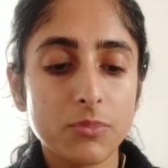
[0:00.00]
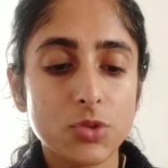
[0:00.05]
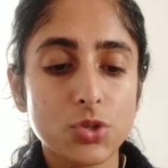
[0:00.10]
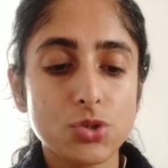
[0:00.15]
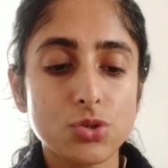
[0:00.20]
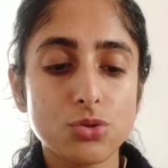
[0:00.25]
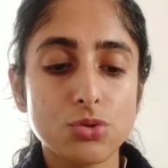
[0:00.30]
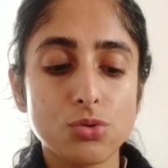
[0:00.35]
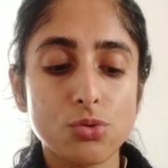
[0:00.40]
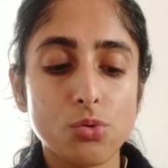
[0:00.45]

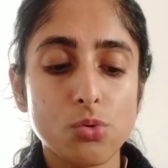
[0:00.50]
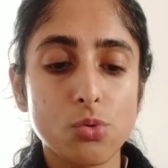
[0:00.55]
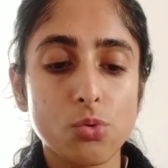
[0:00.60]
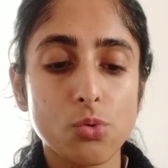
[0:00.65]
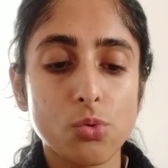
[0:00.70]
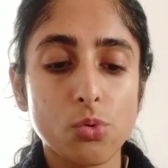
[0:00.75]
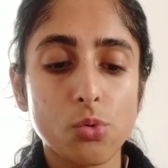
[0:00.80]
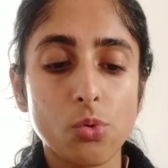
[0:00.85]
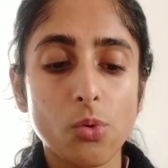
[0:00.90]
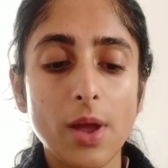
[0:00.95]

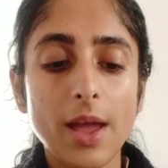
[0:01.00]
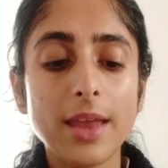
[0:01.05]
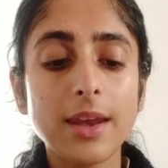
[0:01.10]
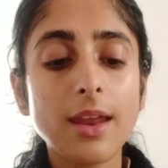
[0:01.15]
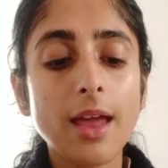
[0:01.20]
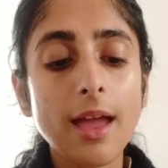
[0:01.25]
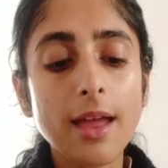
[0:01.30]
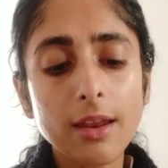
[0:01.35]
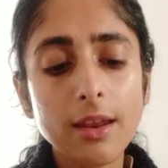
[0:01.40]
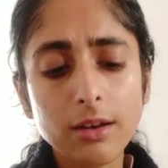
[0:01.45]
So, and
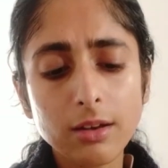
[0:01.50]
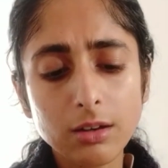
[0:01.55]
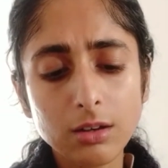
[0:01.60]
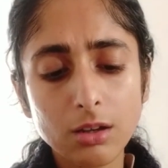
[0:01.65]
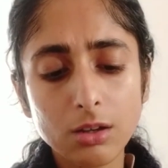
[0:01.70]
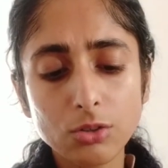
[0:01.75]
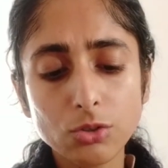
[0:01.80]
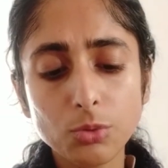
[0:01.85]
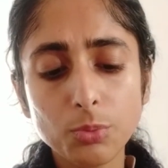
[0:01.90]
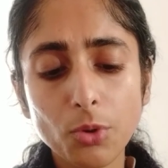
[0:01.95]

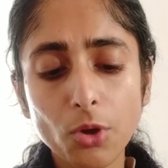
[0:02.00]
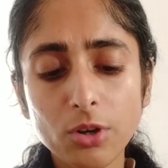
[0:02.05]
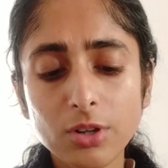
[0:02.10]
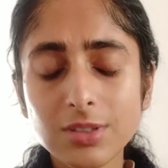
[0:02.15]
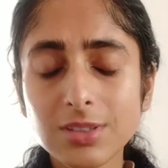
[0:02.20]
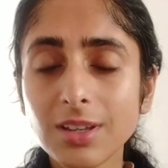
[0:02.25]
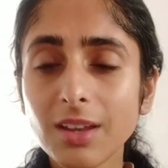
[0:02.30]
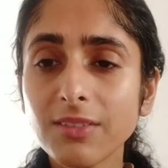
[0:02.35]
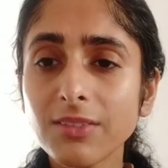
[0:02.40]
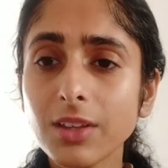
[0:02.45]
to be
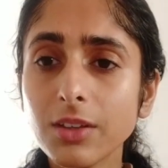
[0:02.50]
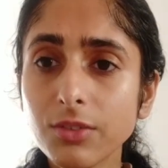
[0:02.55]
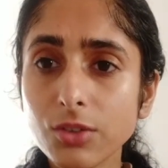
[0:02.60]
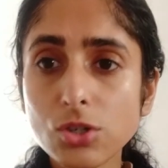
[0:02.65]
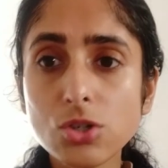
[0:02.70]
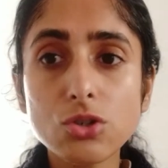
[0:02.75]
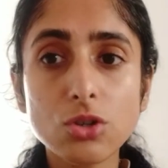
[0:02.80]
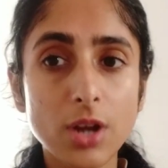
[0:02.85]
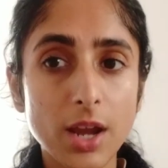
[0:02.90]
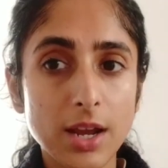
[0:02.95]
honest, I've
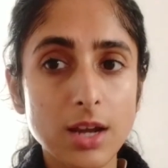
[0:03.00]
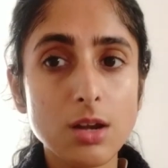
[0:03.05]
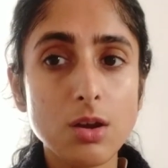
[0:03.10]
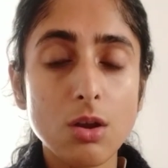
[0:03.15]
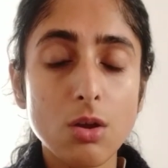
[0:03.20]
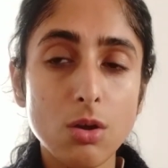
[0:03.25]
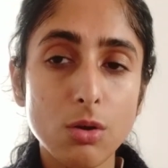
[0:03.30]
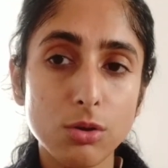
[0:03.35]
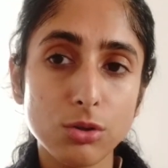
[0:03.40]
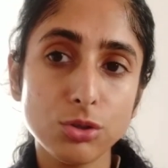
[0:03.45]
even tried
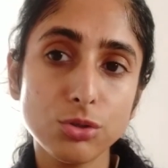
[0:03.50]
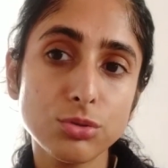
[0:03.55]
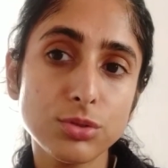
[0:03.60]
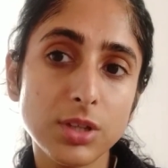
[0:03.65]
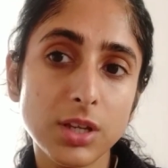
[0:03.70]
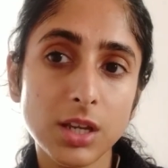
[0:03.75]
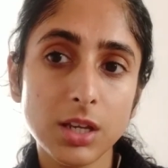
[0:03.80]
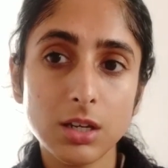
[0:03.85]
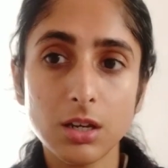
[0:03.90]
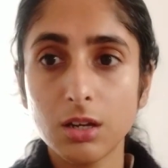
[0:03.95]

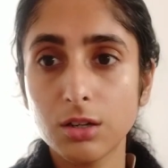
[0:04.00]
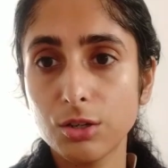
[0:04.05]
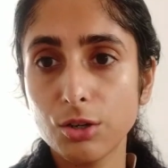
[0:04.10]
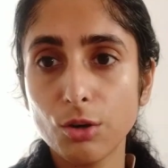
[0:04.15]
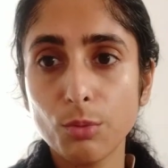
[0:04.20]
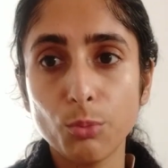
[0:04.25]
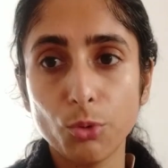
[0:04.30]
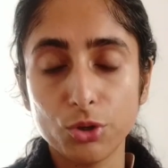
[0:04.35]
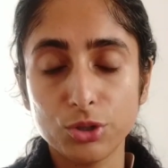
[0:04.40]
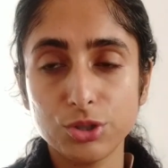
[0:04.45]
using it under
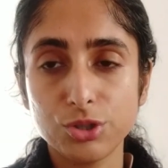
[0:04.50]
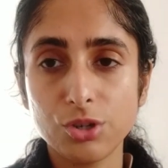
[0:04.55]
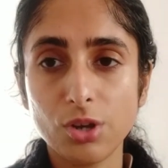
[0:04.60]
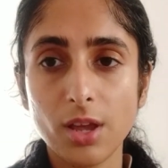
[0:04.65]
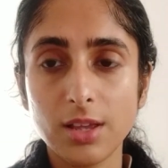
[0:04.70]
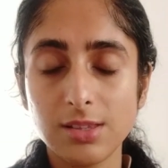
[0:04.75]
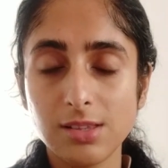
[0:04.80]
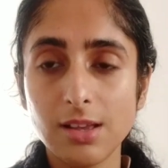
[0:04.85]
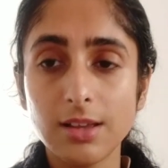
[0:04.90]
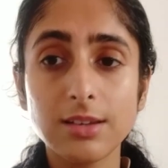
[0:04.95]
a
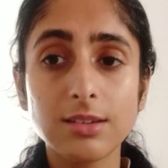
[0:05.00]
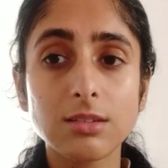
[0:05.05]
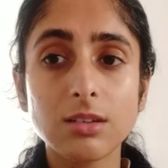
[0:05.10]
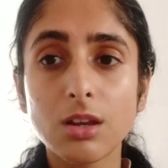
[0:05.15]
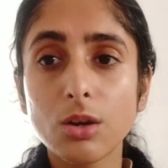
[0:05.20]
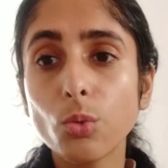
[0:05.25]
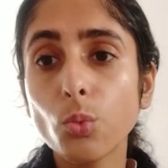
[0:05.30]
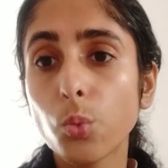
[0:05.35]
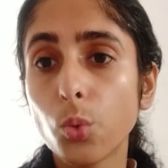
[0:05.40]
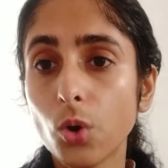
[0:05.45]
moisturizer. It
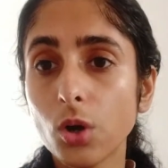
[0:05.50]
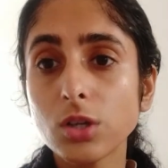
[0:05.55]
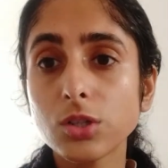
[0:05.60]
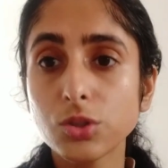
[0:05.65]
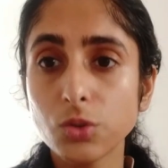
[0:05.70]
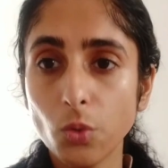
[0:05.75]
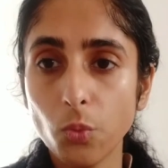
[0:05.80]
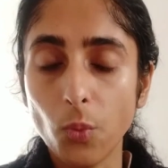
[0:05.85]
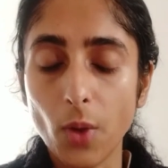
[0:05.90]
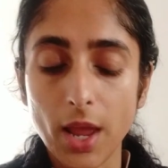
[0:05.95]
didn't work
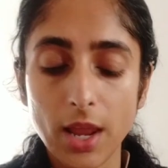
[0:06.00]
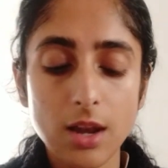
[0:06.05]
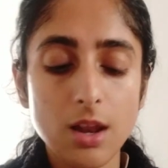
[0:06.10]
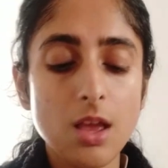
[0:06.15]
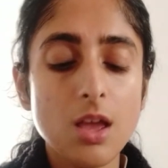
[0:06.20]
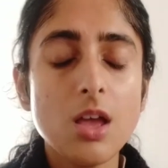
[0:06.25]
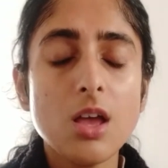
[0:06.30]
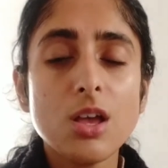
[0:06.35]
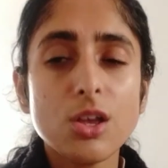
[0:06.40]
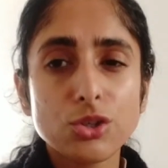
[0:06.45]
so well.
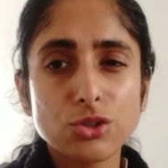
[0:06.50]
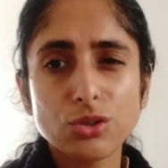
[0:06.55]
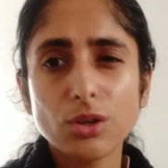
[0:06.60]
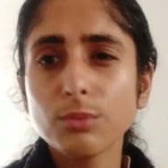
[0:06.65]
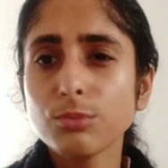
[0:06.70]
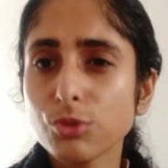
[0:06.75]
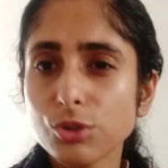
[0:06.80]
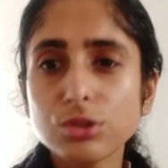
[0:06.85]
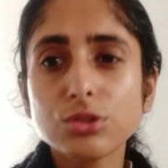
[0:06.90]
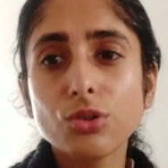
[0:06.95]
So
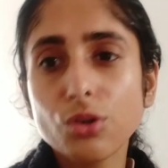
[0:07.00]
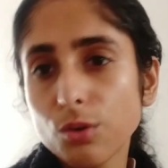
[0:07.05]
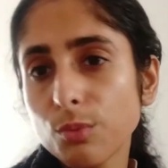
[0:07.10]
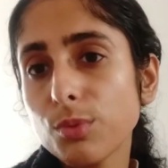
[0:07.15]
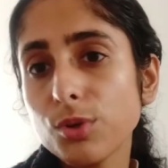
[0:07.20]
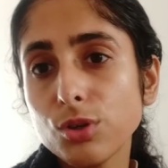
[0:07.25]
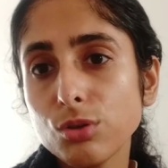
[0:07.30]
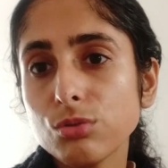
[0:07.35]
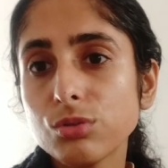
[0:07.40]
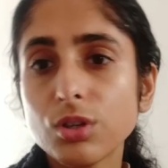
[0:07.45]
I'm just going to
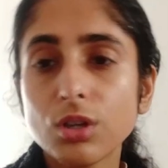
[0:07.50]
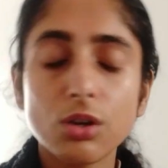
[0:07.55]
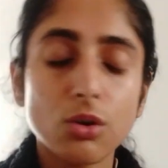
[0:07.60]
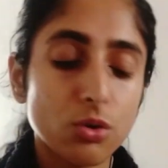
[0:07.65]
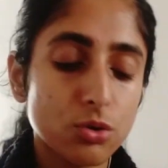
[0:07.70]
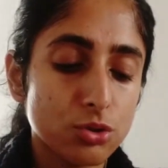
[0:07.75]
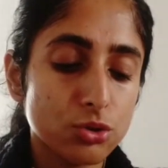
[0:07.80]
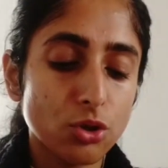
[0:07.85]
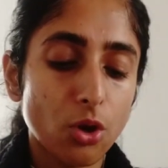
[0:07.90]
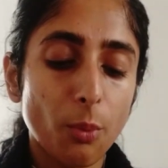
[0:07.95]
be using
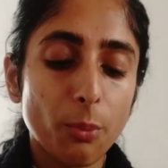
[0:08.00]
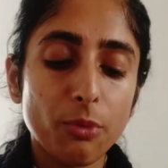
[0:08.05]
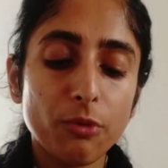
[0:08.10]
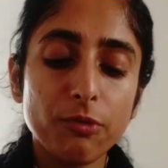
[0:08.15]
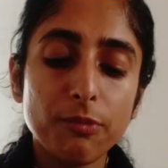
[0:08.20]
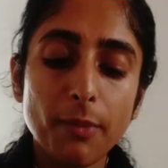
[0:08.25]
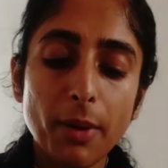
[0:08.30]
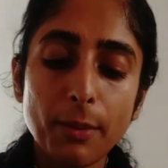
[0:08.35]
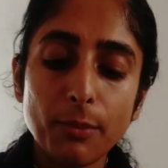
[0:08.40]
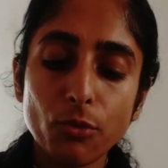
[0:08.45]
on top
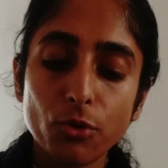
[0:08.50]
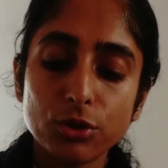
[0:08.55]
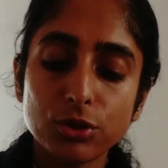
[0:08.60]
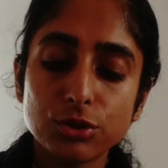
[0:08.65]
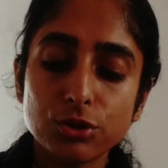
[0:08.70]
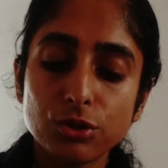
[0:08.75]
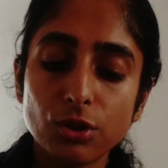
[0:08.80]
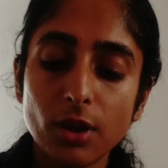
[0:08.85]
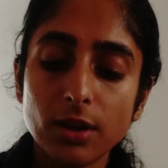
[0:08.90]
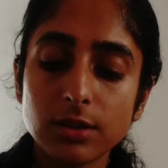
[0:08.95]
of my
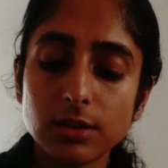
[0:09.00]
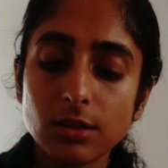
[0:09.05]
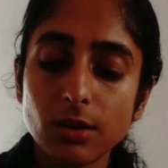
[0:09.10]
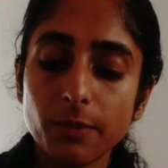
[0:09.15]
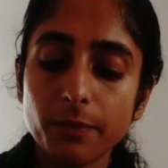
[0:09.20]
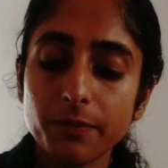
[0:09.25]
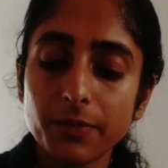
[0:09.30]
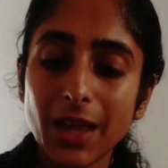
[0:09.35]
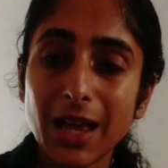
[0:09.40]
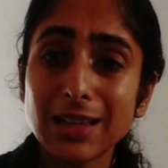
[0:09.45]
moisturizer
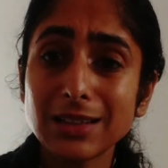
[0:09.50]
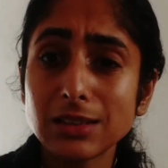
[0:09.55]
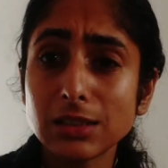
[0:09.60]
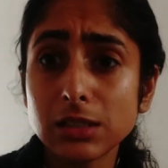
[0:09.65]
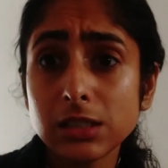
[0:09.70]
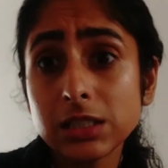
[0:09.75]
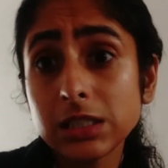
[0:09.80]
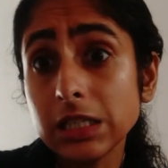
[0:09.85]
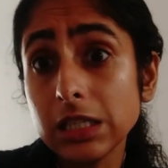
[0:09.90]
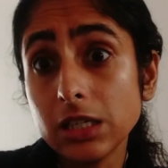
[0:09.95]
as a
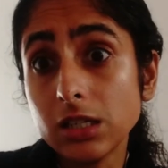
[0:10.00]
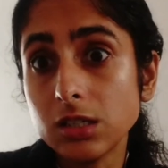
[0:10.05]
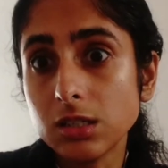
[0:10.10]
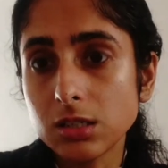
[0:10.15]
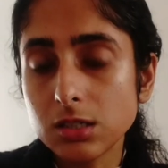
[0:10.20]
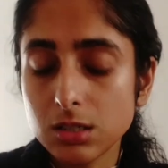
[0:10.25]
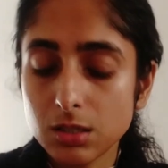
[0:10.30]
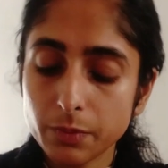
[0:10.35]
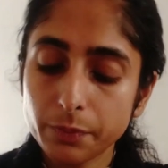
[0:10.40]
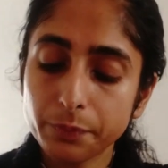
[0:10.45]
sealant.